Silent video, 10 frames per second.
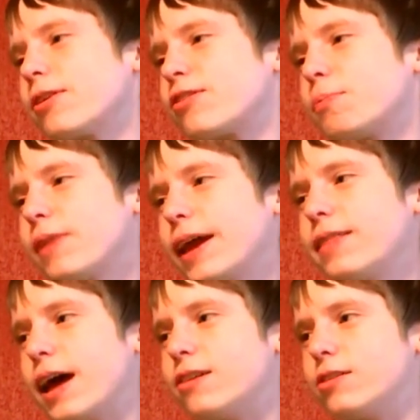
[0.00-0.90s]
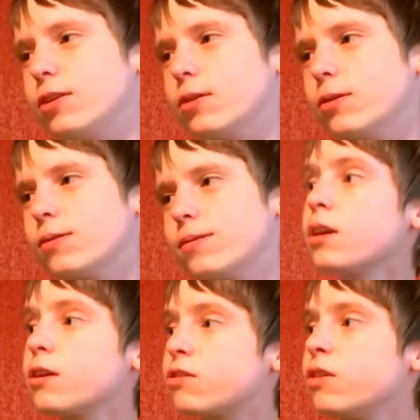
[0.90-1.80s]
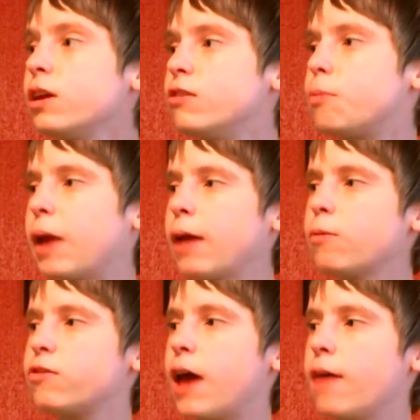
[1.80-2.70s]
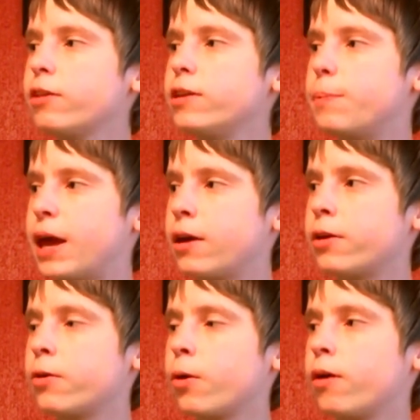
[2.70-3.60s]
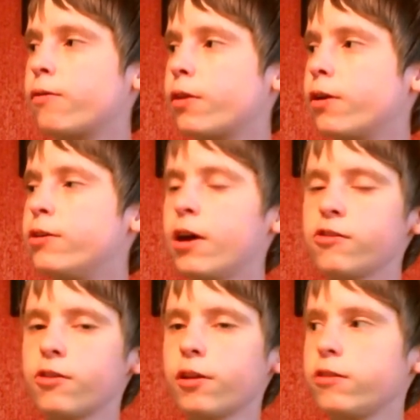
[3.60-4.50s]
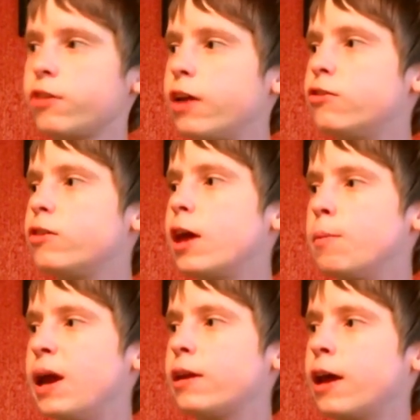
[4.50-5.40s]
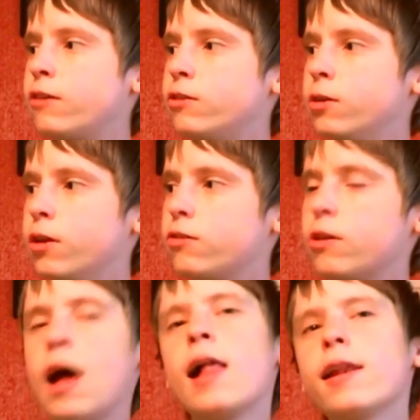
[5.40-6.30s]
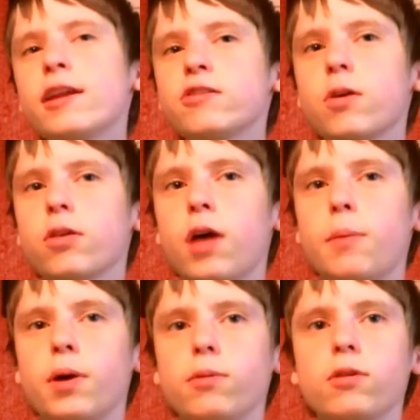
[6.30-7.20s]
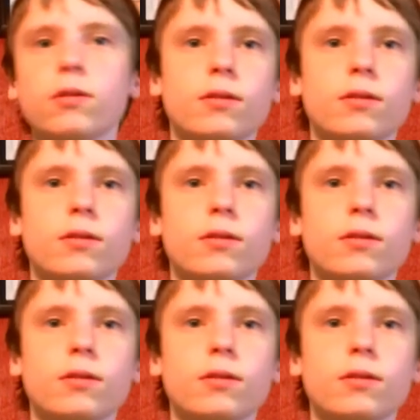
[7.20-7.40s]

to explain that to you. You see, Japan was heavily dependent on oil for their industrialization and mechanized units. Let's go to Thought Bubble.